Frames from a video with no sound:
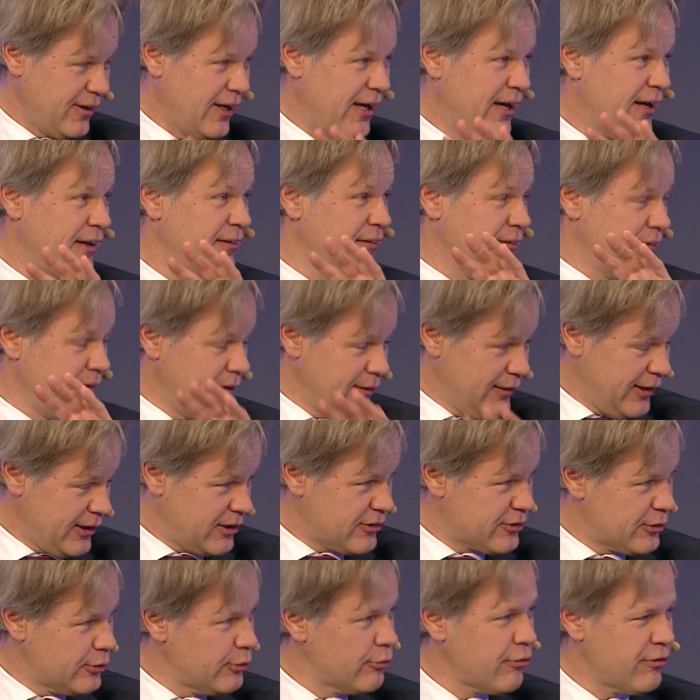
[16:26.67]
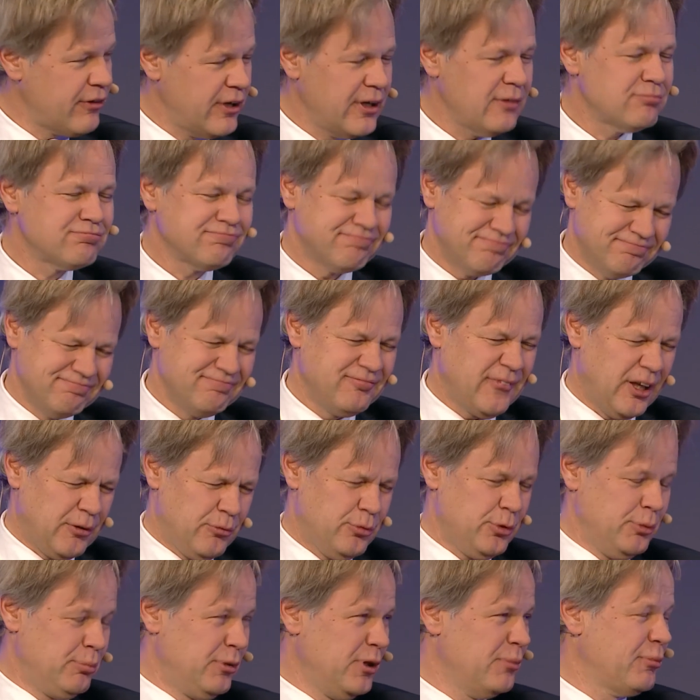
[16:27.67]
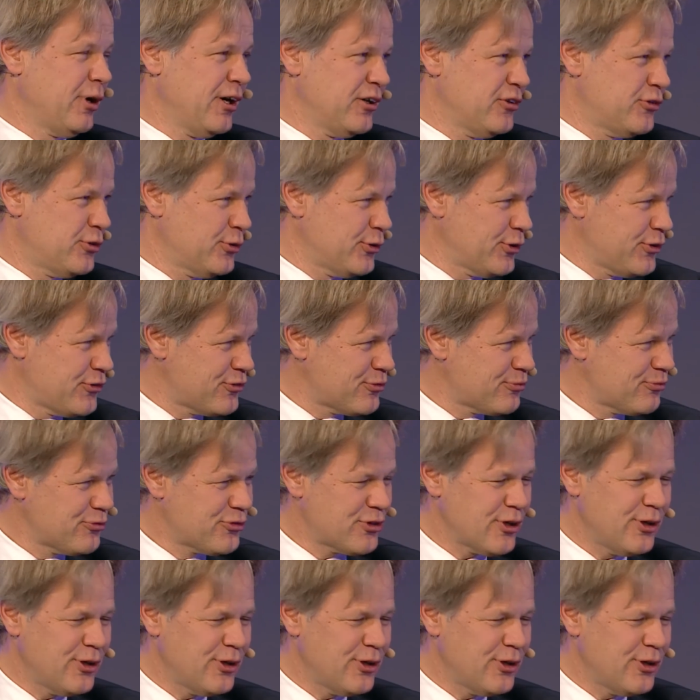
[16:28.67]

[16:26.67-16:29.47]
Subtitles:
and the electrical thing, that would be my choice.